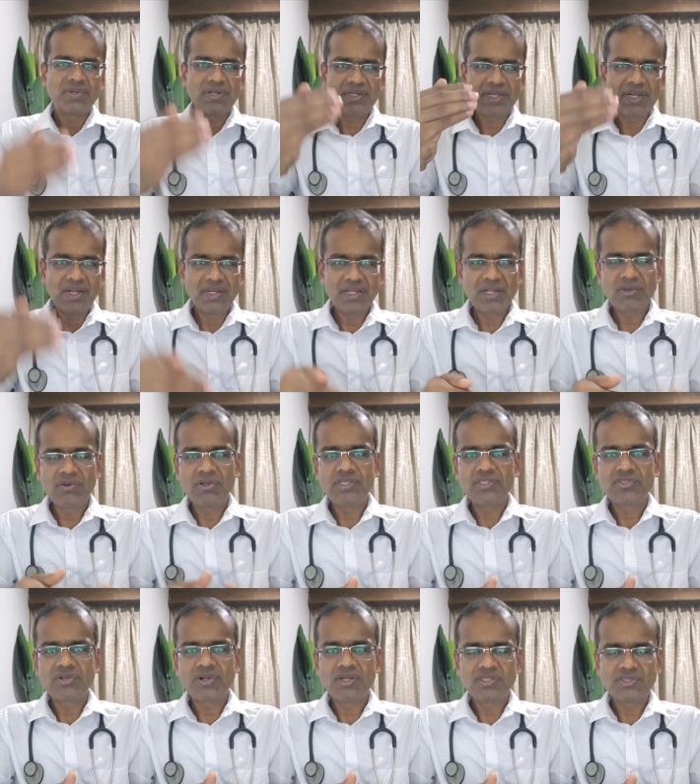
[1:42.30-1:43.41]
but LDL
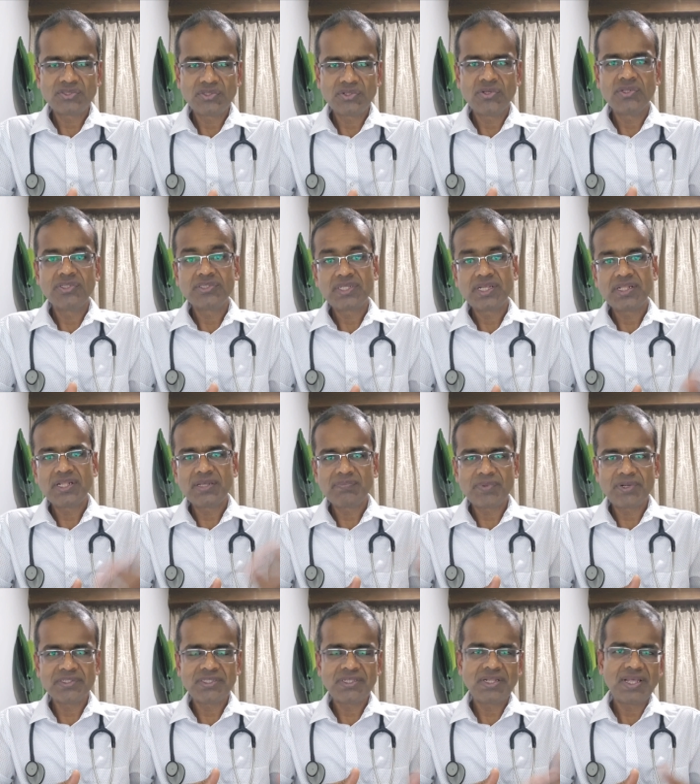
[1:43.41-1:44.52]
cholesterol is low, still the
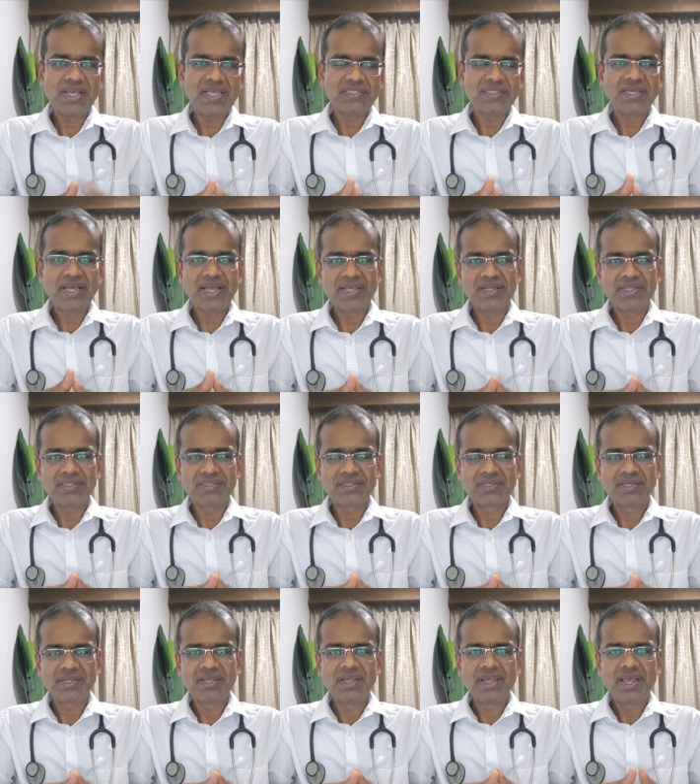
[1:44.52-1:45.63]
person has a high risk.
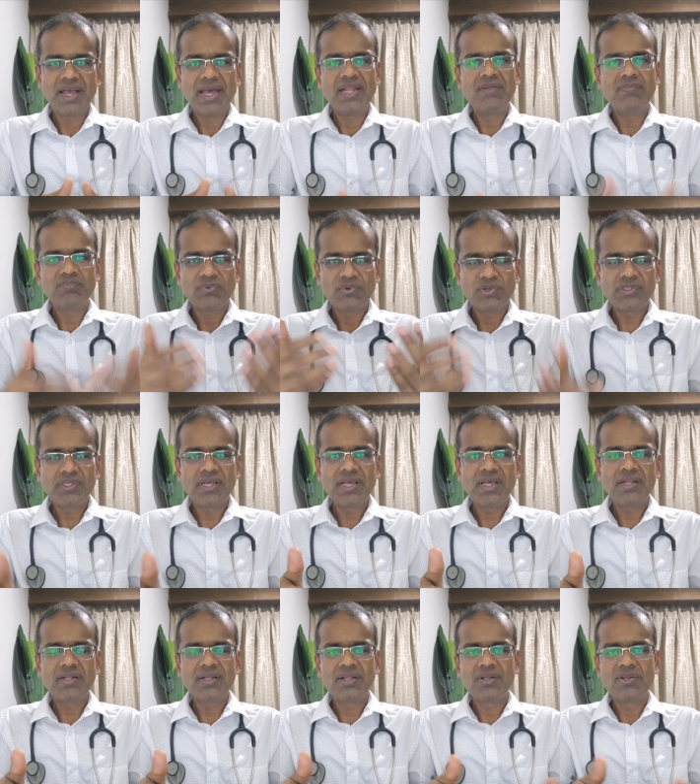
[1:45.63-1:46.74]
And if both
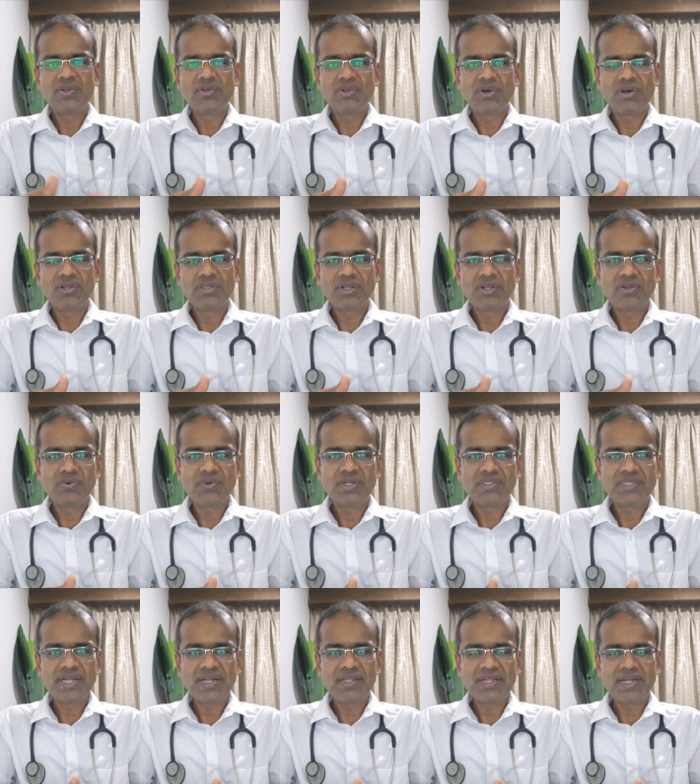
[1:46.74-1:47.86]
are on the
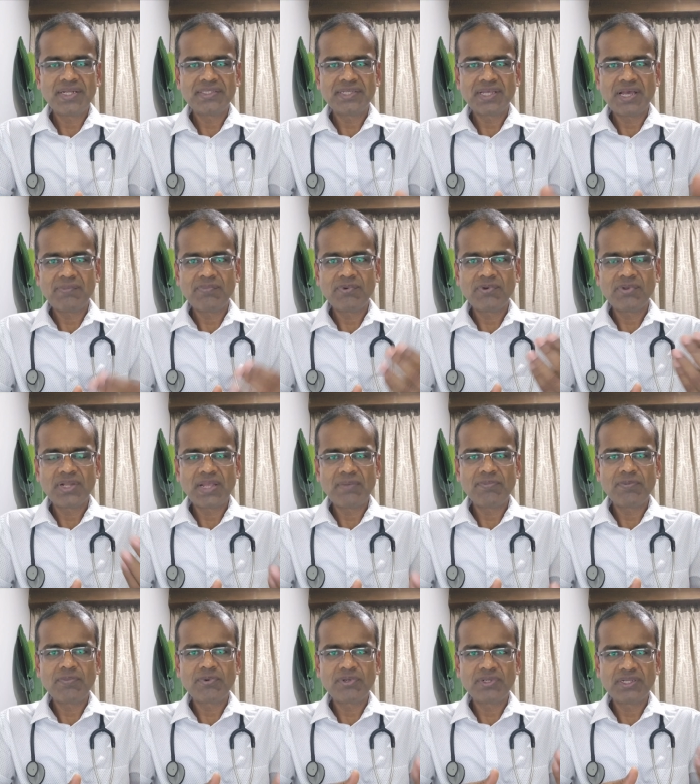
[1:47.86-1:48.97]
lower side, that is
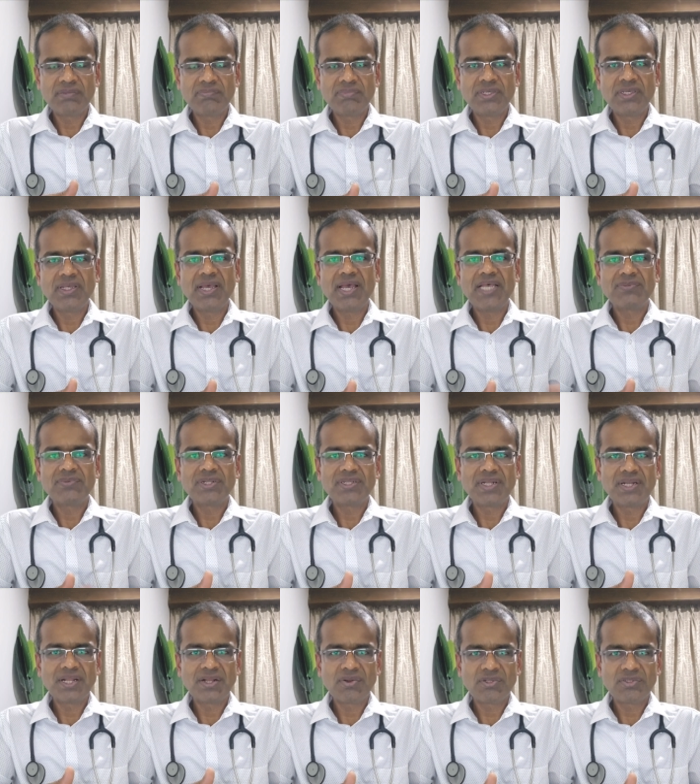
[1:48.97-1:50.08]
apolipoprotein B as well as
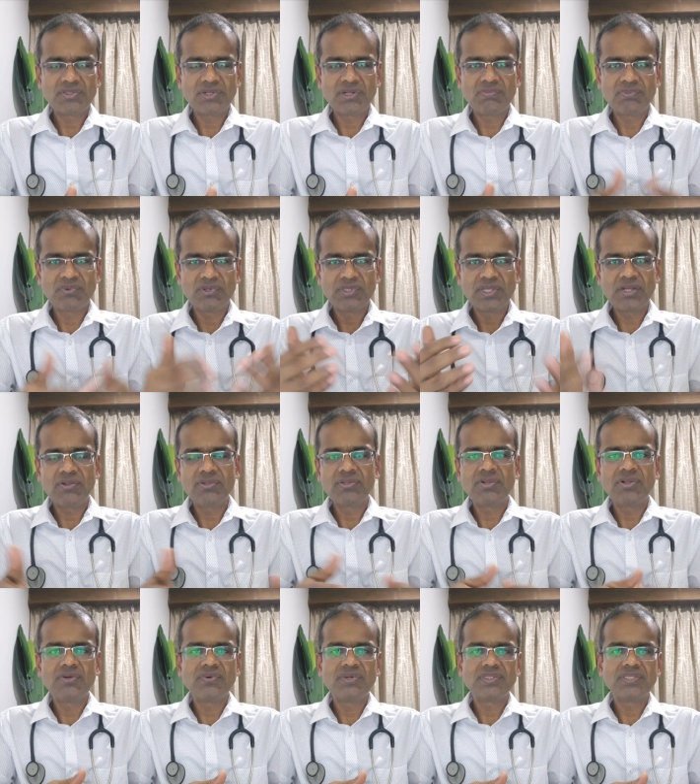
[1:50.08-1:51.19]
LDL cholesterol, both are on
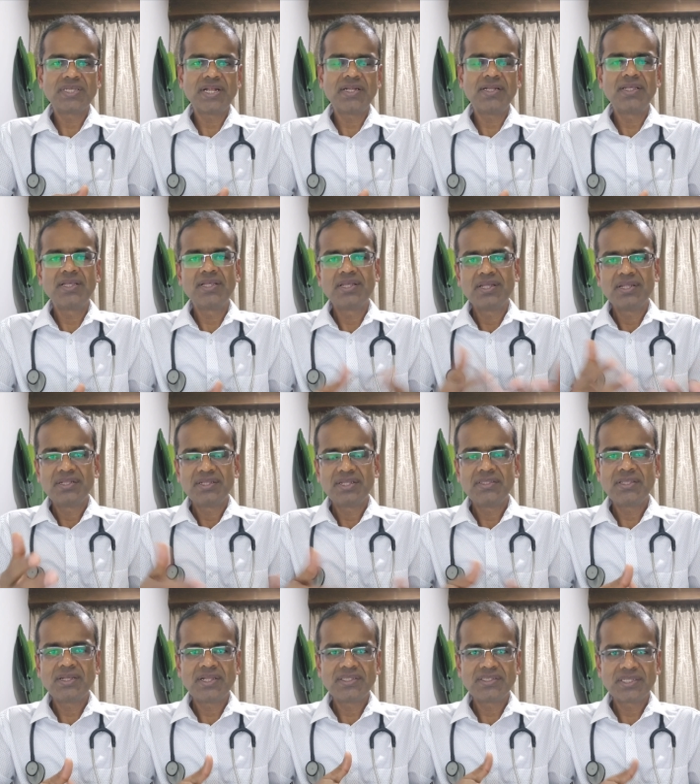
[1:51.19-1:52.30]
the lower side,
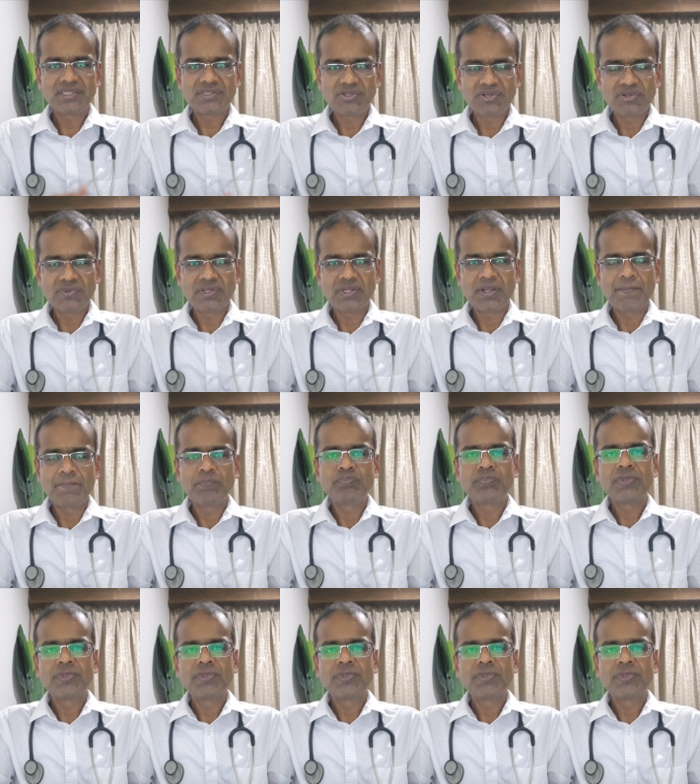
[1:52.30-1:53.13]
then the risk is lower.